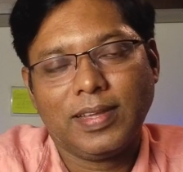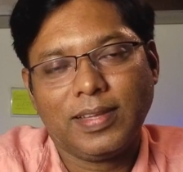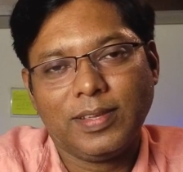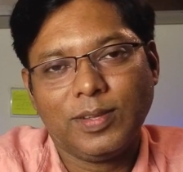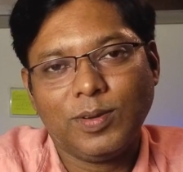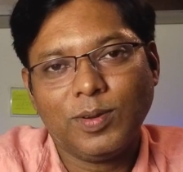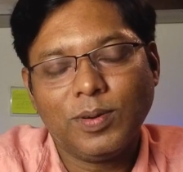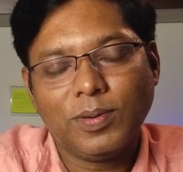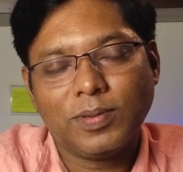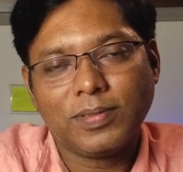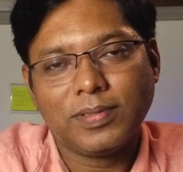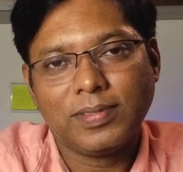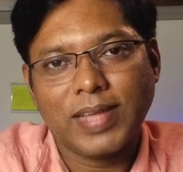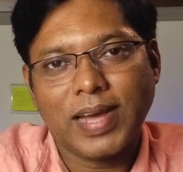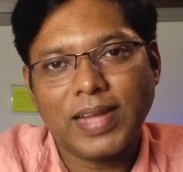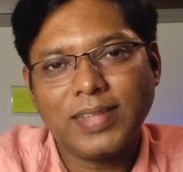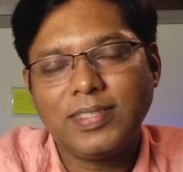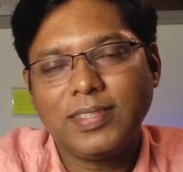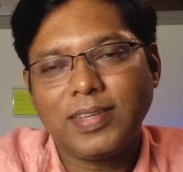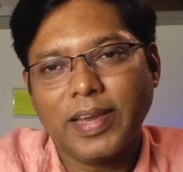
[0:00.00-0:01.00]

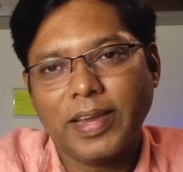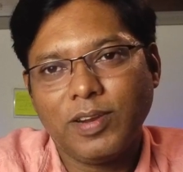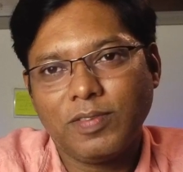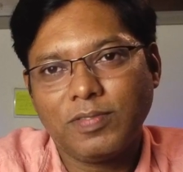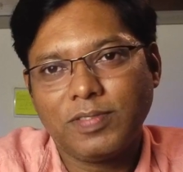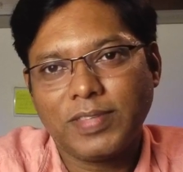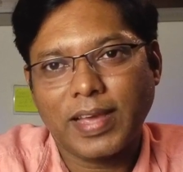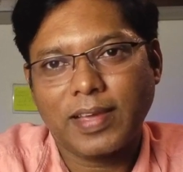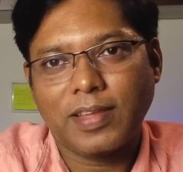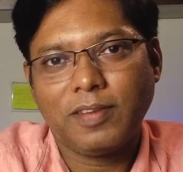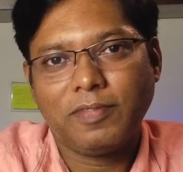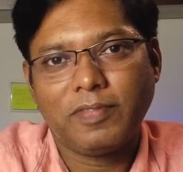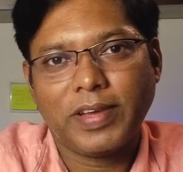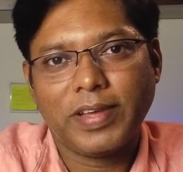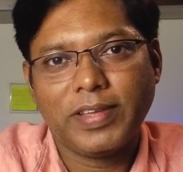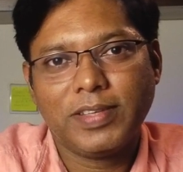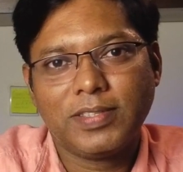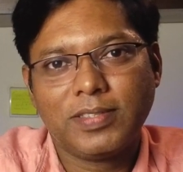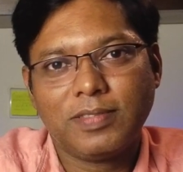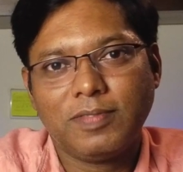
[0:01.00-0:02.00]
That's the kind of
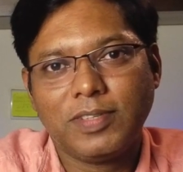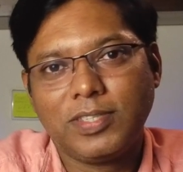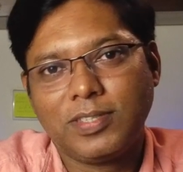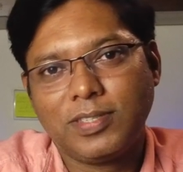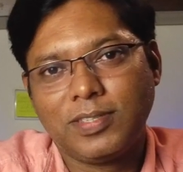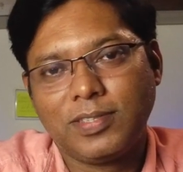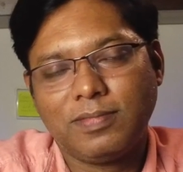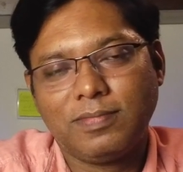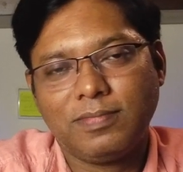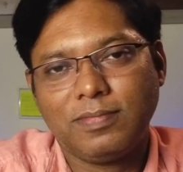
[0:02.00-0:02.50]
sacrifice which